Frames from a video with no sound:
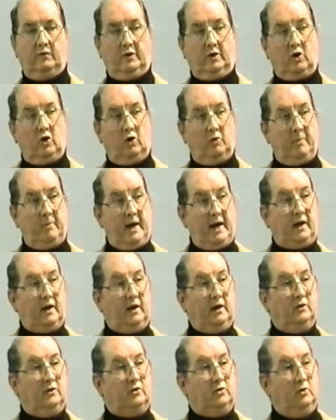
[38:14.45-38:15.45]
if you go back
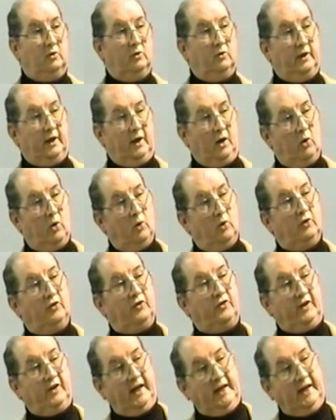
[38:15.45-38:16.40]
into the old